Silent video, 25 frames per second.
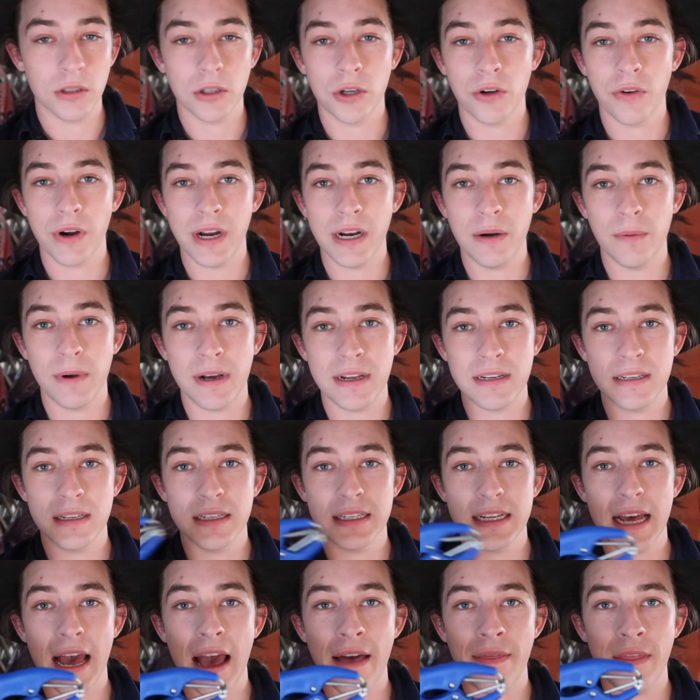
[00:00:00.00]
green
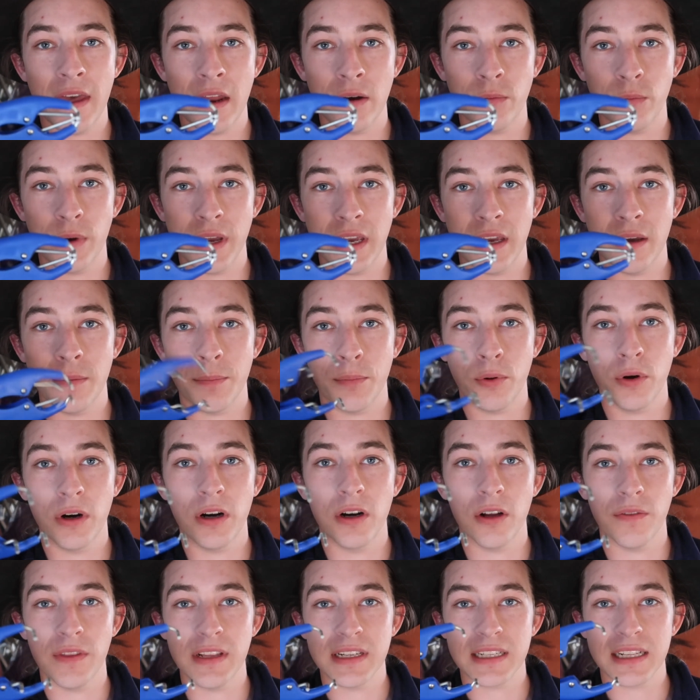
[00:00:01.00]
ones and then we put
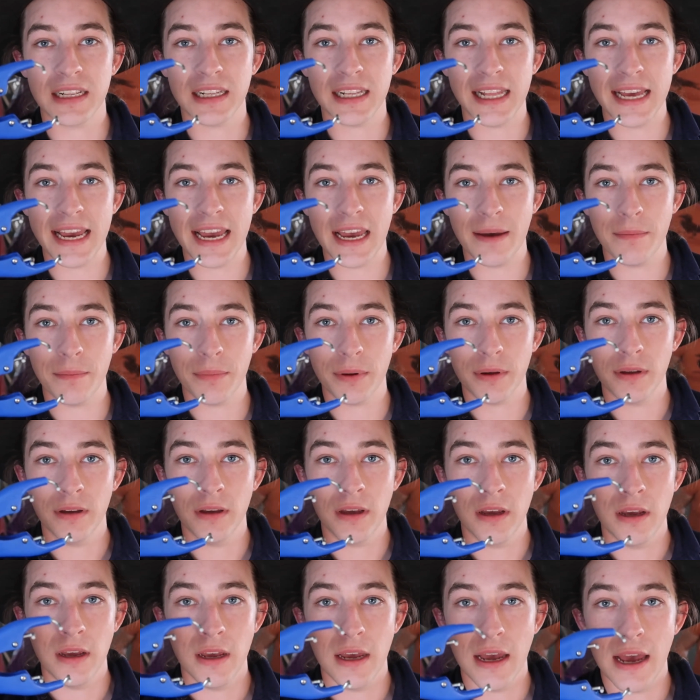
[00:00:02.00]
it on this clamp,
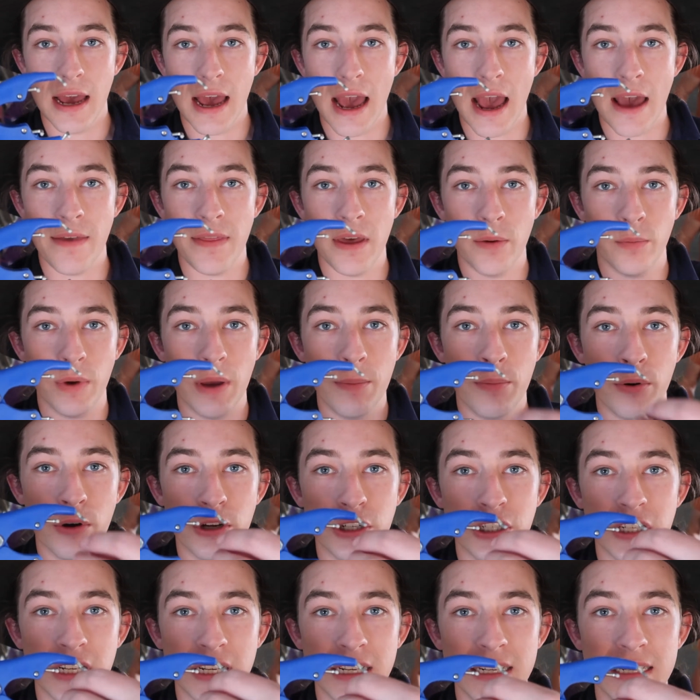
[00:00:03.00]
and then we
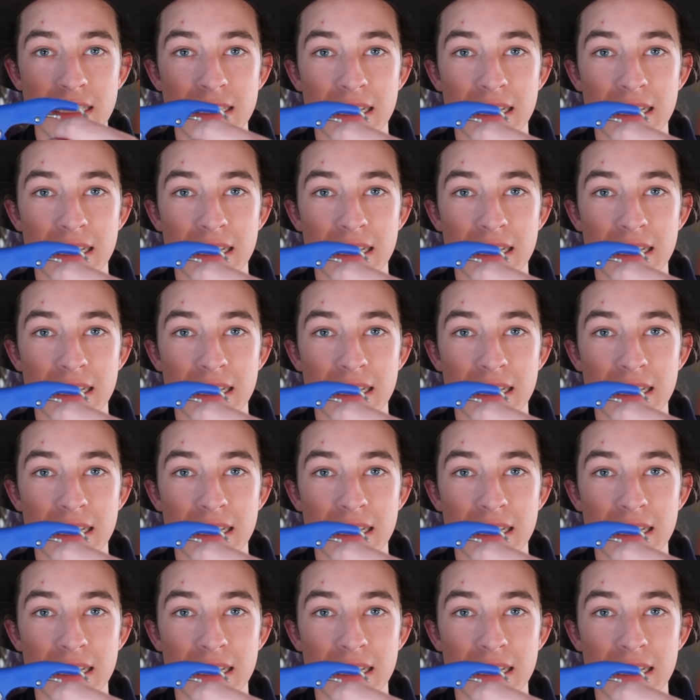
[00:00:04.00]
pushed his